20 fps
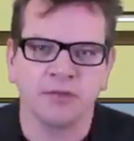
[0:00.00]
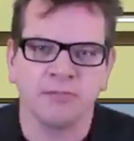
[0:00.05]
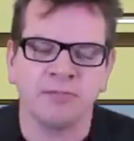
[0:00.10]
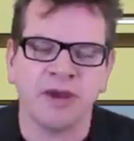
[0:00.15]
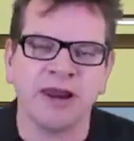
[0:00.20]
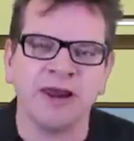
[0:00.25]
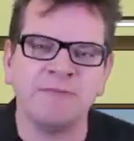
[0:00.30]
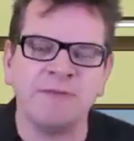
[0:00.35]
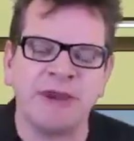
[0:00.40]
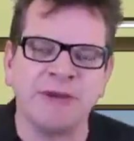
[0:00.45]

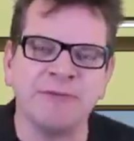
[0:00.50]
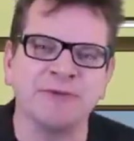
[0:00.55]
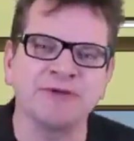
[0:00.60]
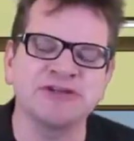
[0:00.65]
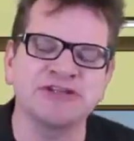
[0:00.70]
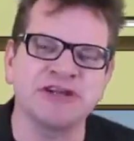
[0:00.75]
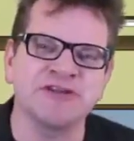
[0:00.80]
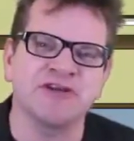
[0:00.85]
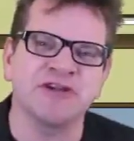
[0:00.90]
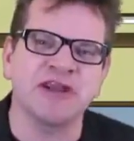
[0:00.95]
Many people
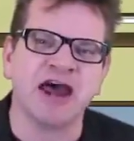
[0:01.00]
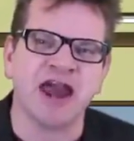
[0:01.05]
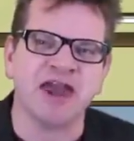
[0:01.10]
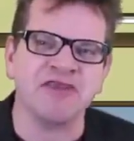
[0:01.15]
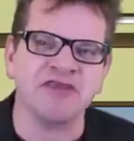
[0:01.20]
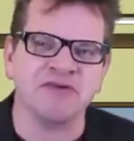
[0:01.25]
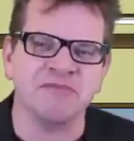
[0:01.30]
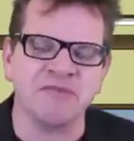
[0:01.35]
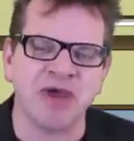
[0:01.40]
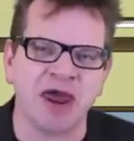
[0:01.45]
see the
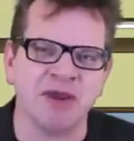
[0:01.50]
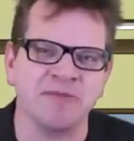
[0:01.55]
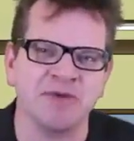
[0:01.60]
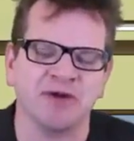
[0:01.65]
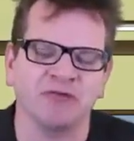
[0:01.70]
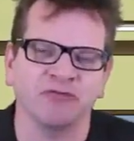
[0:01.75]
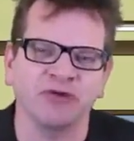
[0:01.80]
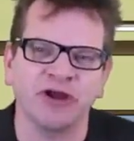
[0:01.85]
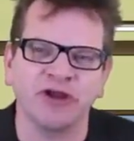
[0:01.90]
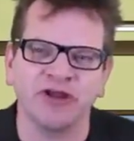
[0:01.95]
Ninth
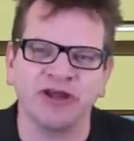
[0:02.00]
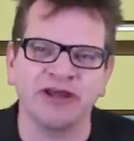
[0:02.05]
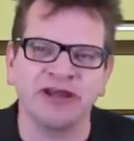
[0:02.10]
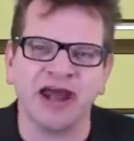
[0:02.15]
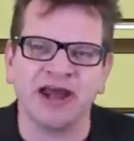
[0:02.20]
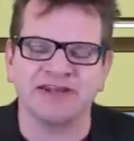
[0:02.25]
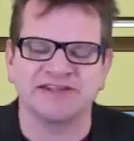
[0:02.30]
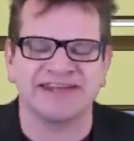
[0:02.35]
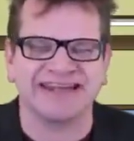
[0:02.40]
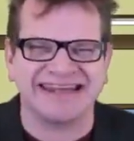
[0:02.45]
Amendment really
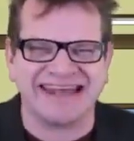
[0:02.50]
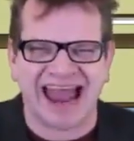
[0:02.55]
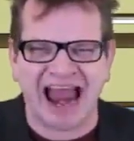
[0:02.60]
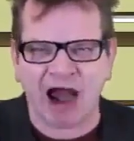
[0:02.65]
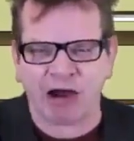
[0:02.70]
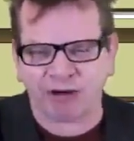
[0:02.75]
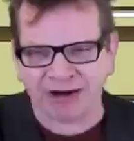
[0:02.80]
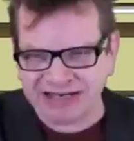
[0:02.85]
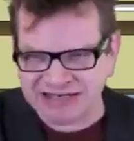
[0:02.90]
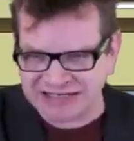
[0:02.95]
not as a
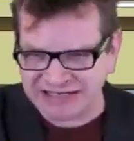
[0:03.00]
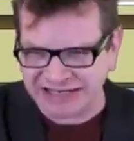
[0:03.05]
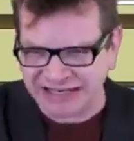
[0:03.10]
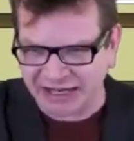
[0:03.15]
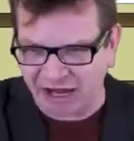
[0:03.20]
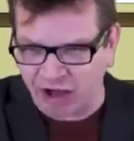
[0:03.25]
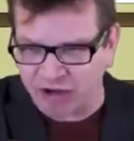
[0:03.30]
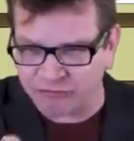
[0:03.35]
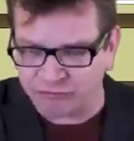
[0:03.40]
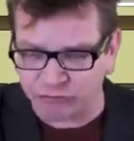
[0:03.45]

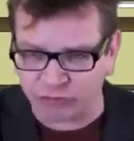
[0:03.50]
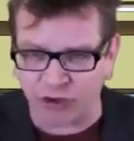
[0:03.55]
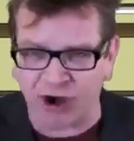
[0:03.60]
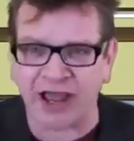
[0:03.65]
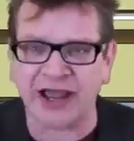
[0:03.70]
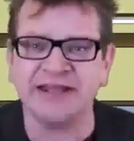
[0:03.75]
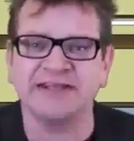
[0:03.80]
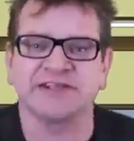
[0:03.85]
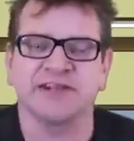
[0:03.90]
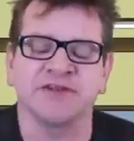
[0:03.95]
guarantee of
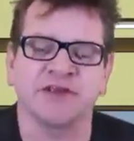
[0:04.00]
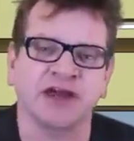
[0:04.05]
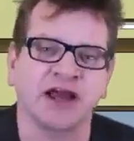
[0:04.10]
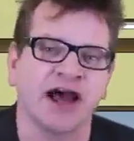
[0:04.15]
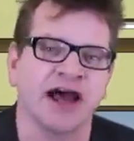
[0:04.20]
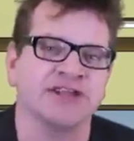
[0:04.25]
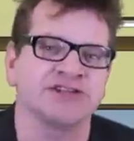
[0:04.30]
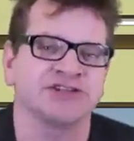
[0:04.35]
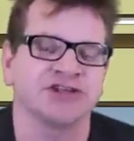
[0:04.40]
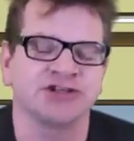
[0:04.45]
rights in the
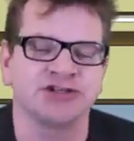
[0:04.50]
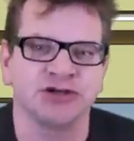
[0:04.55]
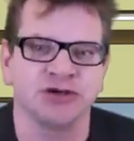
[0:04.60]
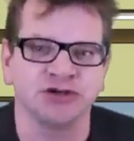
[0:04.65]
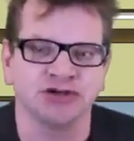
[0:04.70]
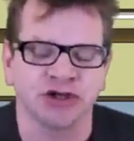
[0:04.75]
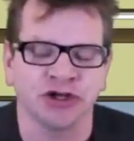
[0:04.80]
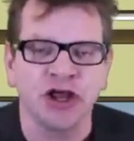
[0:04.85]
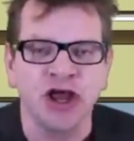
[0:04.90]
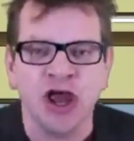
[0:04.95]

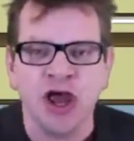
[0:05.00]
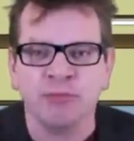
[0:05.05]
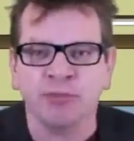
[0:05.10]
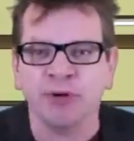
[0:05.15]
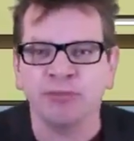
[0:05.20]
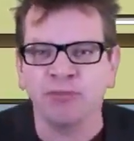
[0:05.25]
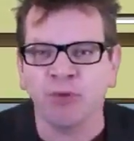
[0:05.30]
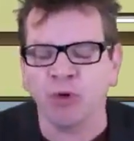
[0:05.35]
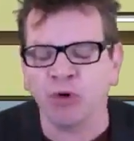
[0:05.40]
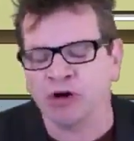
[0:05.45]
Constitution,
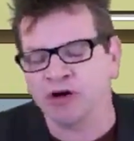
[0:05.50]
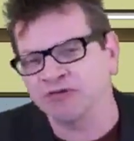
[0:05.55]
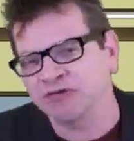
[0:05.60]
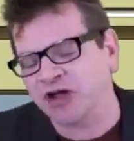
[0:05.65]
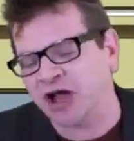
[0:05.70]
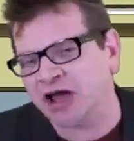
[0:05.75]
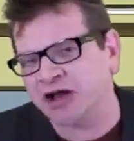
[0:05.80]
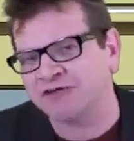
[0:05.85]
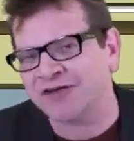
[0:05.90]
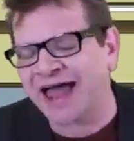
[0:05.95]
but more of
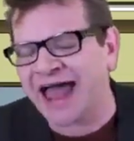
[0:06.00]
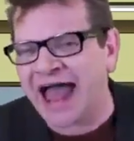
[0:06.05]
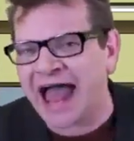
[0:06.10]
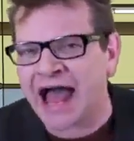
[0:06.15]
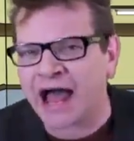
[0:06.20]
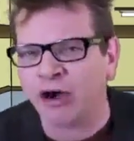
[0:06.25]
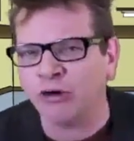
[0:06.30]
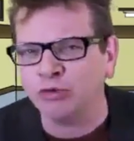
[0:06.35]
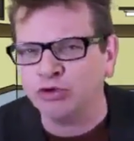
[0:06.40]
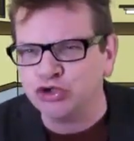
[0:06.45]
kind of a
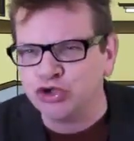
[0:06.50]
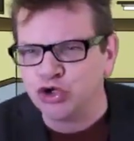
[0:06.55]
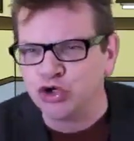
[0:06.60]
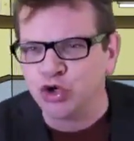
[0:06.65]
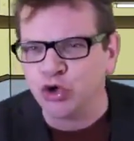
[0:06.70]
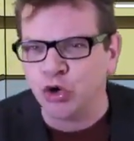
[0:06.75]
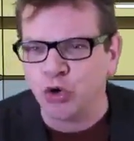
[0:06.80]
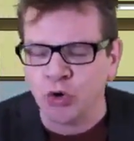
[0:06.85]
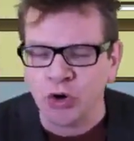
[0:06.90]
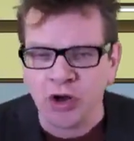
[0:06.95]

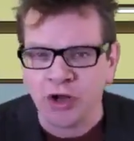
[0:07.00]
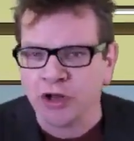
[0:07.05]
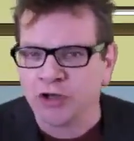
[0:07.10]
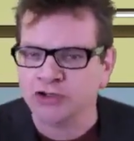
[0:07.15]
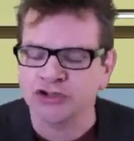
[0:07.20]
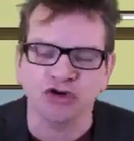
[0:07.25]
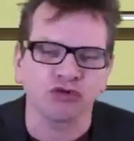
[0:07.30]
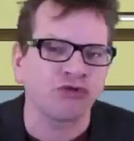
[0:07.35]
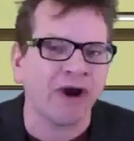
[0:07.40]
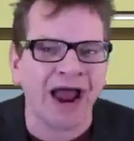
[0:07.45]
how-to
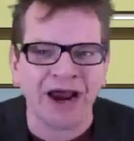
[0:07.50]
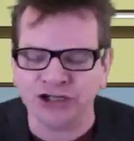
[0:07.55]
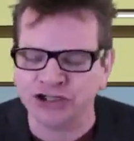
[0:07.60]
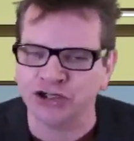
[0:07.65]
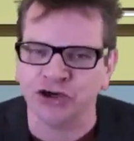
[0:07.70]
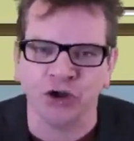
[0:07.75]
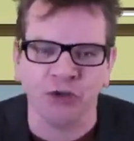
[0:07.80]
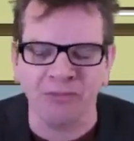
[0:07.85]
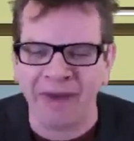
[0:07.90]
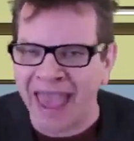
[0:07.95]

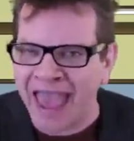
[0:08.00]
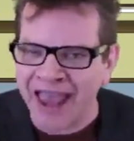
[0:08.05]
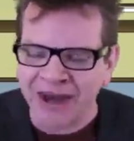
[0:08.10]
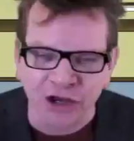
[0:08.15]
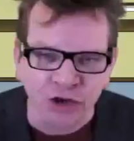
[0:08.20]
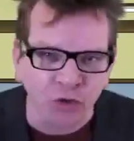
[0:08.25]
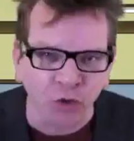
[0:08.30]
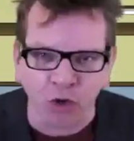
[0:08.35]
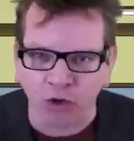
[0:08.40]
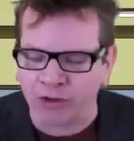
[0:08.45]
directional
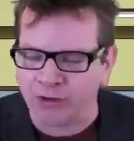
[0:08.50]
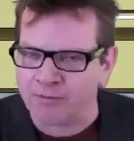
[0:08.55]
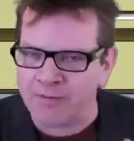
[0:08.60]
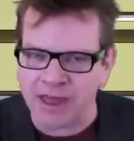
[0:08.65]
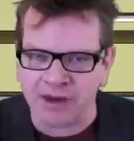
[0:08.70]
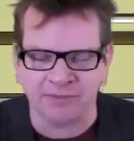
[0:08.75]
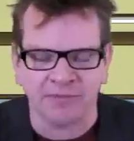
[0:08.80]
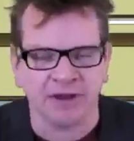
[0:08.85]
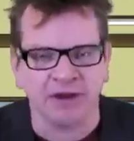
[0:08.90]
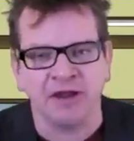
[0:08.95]
manual
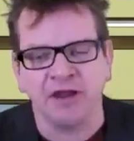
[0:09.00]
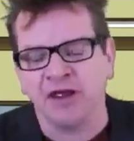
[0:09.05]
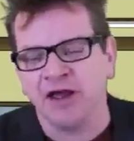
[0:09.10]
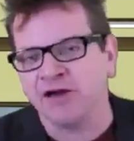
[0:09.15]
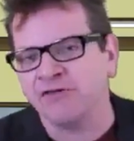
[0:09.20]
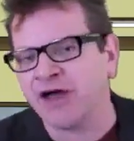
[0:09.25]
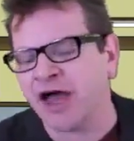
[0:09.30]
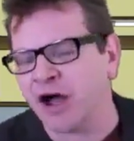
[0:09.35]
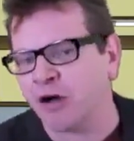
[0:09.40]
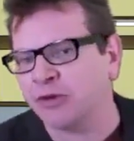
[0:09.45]
amendment
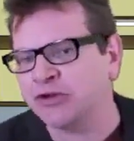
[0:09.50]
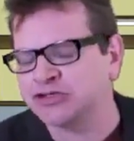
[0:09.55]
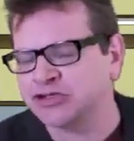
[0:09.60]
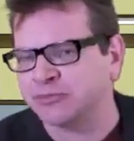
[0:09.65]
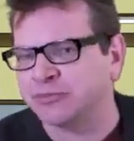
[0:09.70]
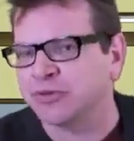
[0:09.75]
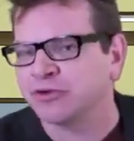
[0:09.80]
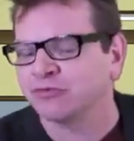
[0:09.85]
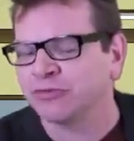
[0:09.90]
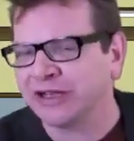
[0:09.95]
of how we
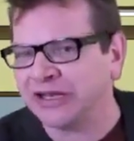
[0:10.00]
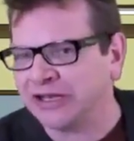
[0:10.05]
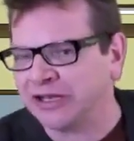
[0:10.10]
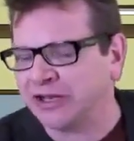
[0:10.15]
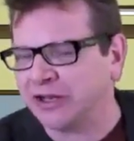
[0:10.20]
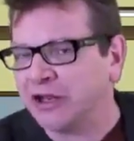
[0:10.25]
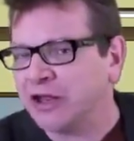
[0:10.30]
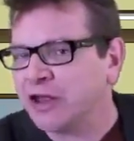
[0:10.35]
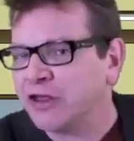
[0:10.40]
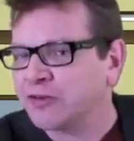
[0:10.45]
should be
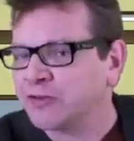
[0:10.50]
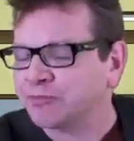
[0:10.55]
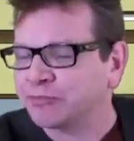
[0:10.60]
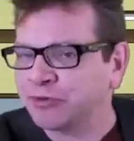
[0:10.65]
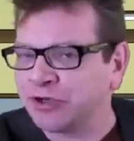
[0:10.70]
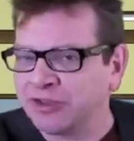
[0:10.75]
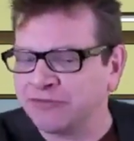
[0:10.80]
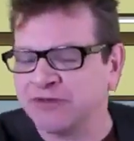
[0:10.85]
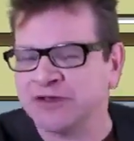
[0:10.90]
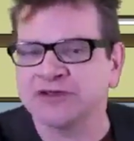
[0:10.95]
reading the
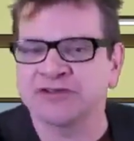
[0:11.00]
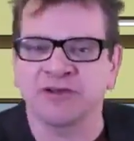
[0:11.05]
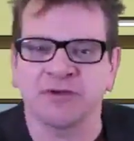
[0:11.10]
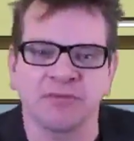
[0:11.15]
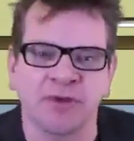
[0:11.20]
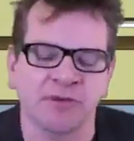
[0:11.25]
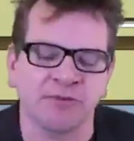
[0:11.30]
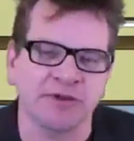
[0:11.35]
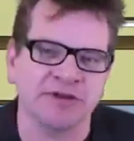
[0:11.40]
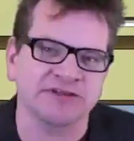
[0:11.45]
previous
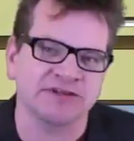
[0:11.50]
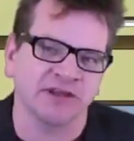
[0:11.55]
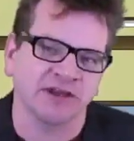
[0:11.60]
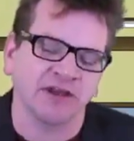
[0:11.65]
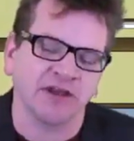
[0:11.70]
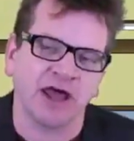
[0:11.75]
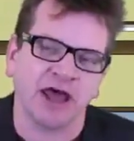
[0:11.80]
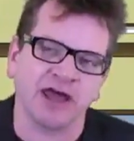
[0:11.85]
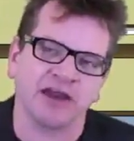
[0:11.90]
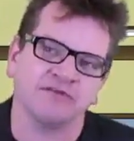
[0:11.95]
amendments
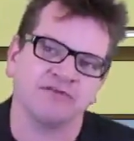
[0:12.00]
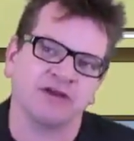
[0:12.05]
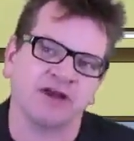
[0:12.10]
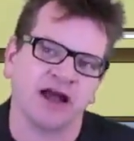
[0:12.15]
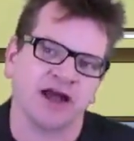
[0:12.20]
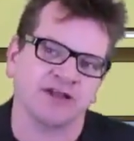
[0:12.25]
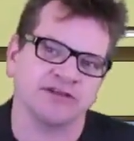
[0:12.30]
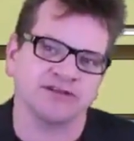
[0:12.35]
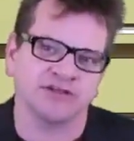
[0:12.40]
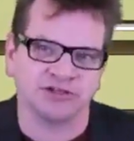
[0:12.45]
in light of the
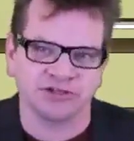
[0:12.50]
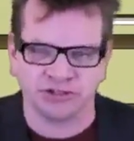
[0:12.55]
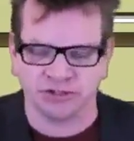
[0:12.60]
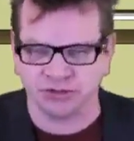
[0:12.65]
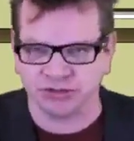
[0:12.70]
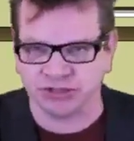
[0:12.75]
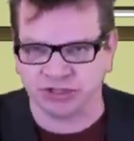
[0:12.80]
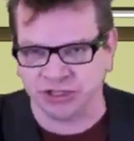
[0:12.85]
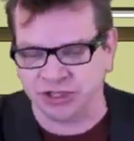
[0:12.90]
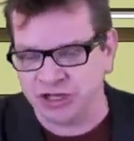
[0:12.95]

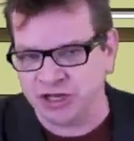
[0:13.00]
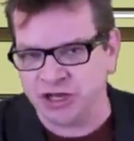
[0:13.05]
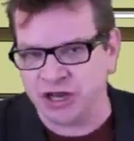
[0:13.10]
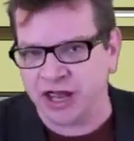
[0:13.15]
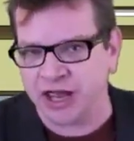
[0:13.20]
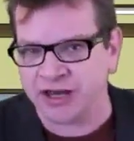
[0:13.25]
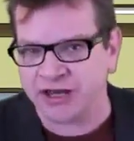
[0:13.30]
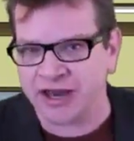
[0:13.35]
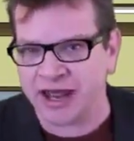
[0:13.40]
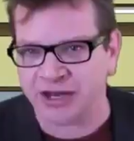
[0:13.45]
Constitution
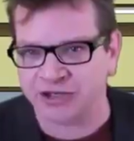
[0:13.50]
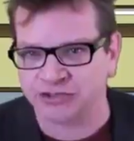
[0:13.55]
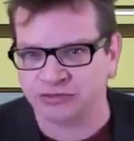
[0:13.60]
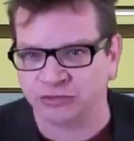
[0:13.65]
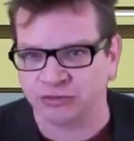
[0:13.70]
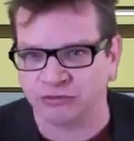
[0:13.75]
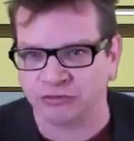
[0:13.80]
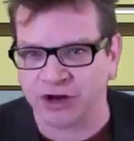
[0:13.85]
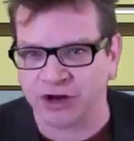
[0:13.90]
and natural